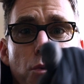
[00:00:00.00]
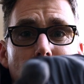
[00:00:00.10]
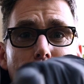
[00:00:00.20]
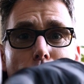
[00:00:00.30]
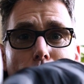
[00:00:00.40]
will
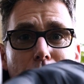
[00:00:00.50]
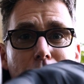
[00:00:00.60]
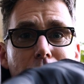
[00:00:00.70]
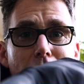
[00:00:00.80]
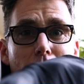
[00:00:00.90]
cause
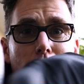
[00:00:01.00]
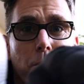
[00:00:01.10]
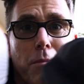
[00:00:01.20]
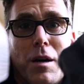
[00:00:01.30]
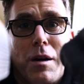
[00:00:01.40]

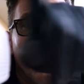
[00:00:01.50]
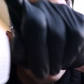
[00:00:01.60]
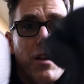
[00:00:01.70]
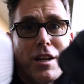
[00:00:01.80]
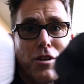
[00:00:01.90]
some uh,
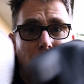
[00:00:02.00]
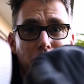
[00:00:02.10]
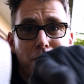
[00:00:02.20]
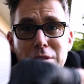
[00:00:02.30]
reflections,